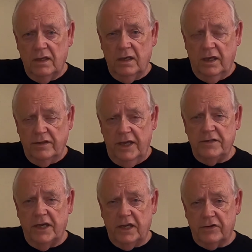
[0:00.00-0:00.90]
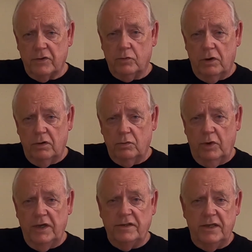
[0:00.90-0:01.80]
and they take it the wrong
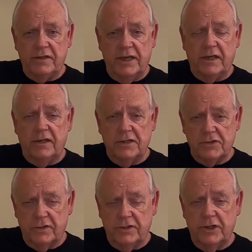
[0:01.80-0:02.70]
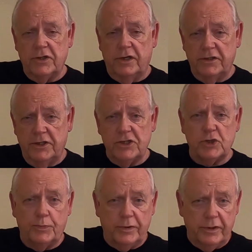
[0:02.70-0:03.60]
way, they take it as a
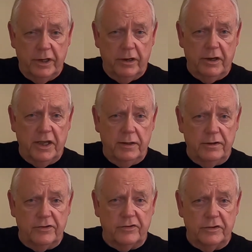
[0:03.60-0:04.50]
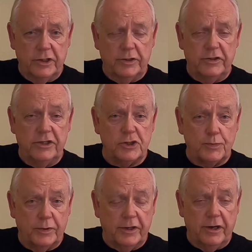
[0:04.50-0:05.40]

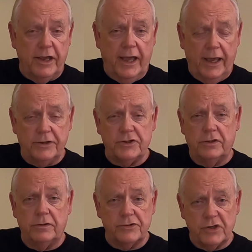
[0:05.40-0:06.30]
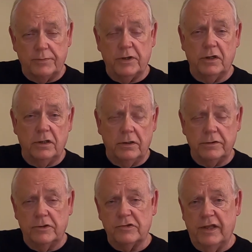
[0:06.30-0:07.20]
disciplinary action or something along
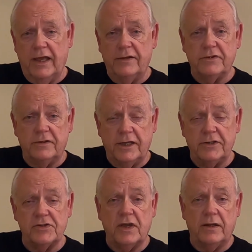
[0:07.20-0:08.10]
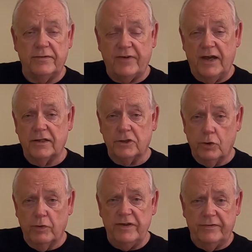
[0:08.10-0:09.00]
those lines, and they decide to file a
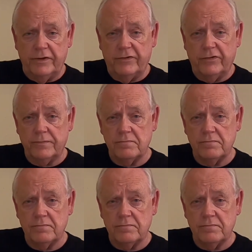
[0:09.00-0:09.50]
grievance